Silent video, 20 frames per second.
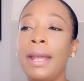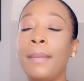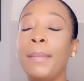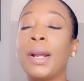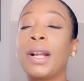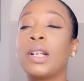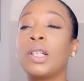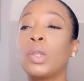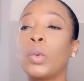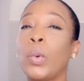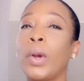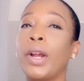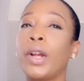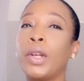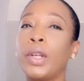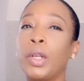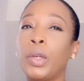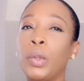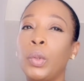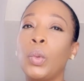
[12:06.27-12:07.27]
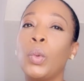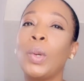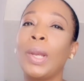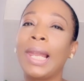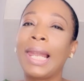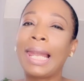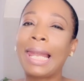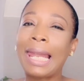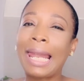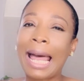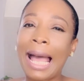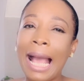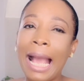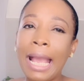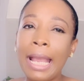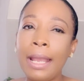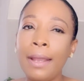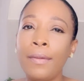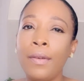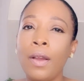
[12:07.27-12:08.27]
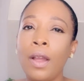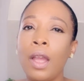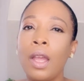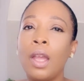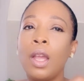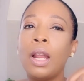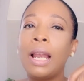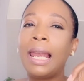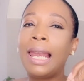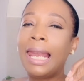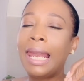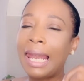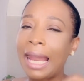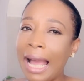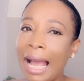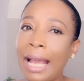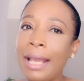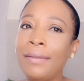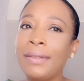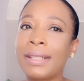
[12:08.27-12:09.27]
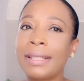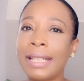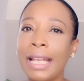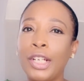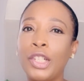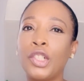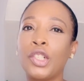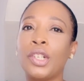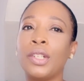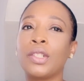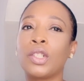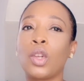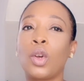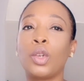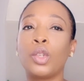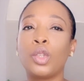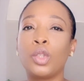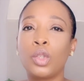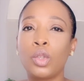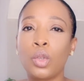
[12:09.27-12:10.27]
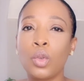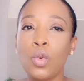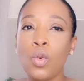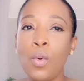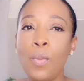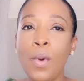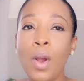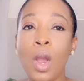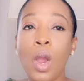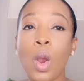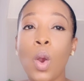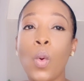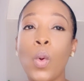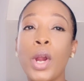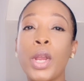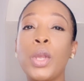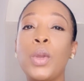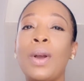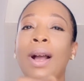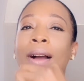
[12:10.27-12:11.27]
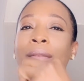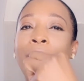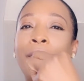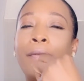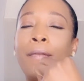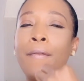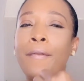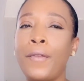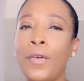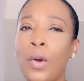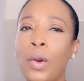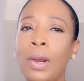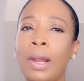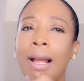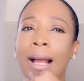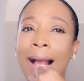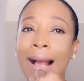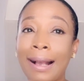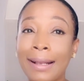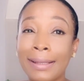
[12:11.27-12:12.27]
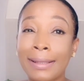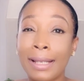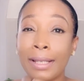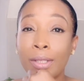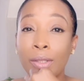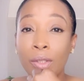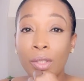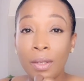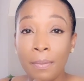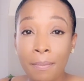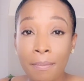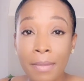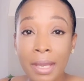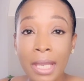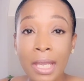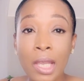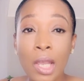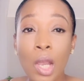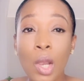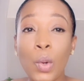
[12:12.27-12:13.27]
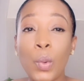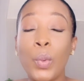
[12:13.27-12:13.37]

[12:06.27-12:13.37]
because we're going to do live sessions on Zoom where you have full access to me,